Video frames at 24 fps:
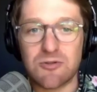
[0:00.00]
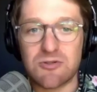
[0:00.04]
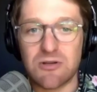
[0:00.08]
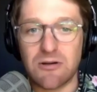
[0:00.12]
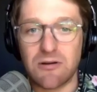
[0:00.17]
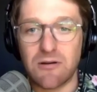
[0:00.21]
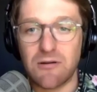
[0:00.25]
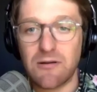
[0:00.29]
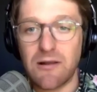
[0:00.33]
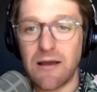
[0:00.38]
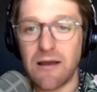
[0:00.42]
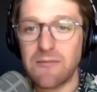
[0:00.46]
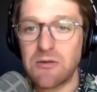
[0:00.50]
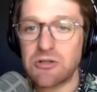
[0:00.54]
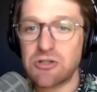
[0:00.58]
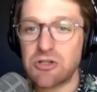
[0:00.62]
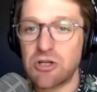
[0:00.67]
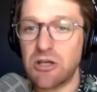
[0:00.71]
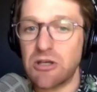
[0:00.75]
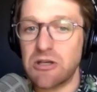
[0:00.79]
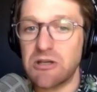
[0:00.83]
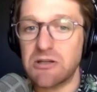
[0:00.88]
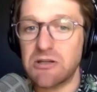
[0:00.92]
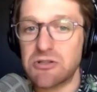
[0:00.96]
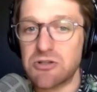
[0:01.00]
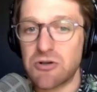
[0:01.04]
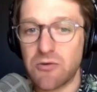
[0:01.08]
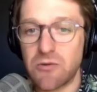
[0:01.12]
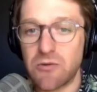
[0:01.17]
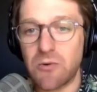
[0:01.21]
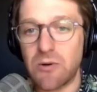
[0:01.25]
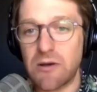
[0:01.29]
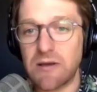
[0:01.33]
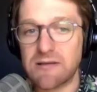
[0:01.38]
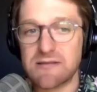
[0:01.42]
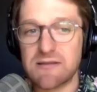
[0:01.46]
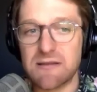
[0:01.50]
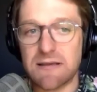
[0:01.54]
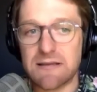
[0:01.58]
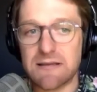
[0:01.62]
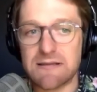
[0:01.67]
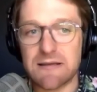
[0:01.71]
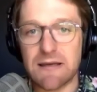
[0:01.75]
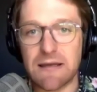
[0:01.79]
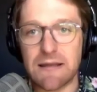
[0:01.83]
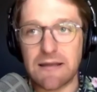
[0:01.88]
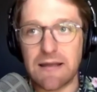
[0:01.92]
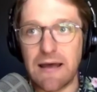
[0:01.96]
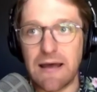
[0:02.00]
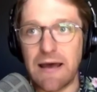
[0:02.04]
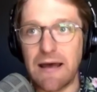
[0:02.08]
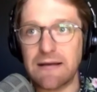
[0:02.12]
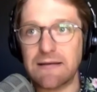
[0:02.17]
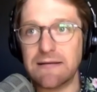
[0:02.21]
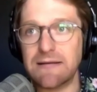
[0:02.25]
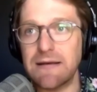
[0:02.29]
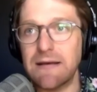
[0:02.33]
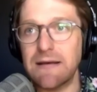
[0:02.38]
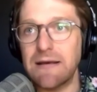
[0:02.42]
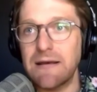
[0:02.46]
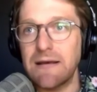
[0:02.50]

on climate change, earthquakes, things like that.